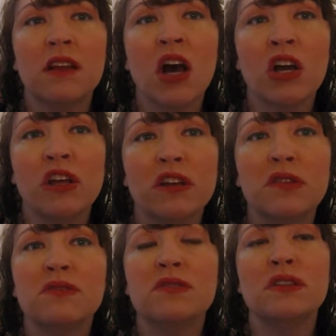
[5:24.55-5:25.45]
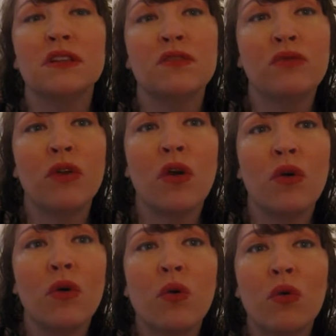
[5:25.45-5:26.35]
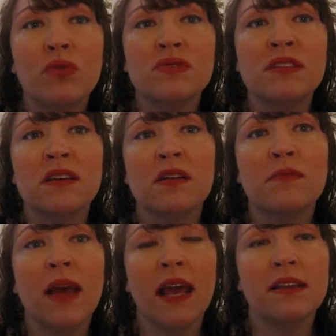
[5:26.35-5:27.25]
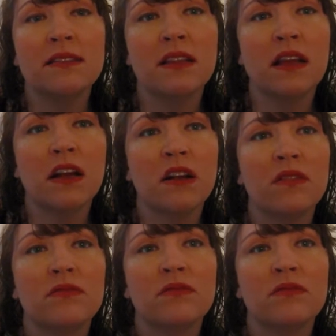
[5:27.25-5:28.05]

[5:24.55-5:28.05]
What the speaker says: onions and throw some eggs in there